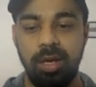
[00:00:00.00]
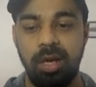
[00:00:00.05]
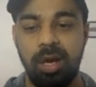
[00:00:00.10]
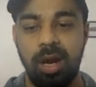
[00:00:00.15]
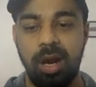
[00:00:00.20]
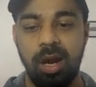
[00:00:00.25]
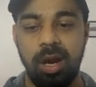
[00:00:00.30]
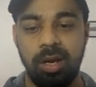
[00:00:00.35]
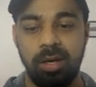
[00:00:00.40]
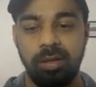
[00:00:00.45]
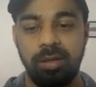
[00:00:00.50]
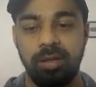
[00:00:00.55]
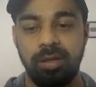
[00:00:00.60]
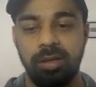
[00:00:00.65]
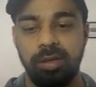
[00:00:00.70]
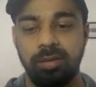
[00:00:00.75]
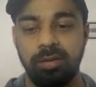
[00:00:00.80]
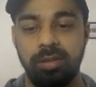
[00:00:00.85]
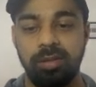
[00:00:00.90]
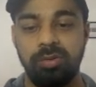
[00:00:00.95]
and
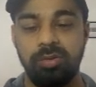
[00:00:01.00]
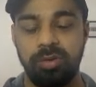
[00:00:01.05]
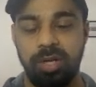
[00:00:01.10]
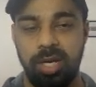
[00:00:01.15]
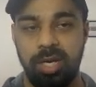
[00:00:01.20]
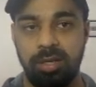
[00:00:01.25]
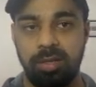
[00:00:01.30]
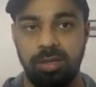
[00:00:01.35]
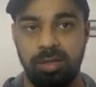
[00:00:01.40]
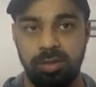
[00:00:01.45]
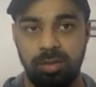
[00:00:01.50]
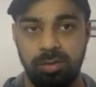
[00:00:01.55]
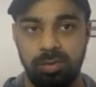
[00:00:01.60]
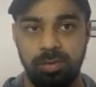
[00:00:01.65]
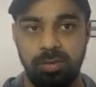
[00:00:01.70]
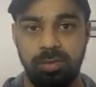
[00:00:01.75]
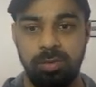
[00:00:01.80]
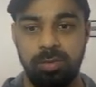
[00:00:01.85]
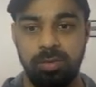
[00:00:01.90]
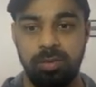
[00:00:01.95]
the drain
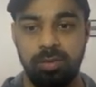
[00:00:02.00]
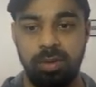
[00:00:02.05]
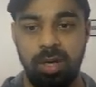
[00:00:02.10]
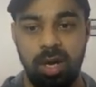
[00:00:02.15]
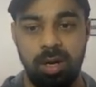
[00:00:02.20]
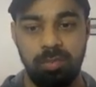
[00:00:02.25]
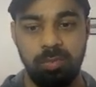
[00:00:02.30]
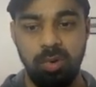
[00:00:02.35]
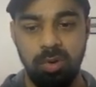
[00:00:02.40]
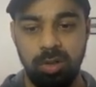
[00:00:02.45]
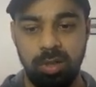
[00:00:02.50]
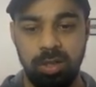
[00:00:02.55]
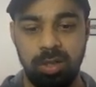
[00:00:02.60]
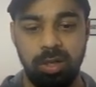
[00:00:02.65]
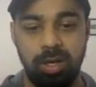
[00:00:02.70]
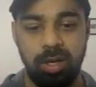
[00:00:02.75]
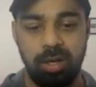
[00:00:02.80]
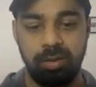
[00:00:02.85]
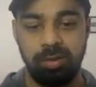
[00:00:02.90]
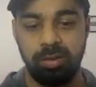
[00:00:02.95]
to our motor,
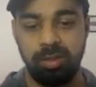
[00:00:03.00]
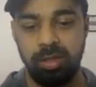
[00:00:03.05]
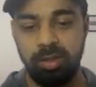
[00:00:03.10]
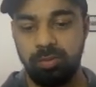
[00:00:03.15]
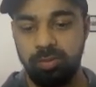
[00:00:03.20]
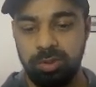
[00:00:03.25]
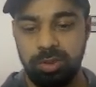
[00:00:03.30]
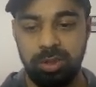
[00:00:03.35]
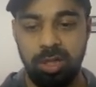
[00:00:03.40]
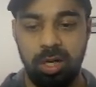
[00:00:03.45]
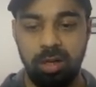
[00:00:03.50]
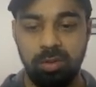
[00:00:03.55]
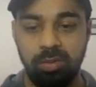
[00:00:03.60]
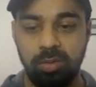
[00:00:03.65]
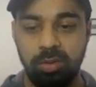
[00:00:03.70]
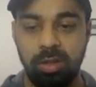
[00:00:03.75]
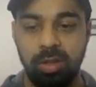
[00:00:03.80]
and it will start.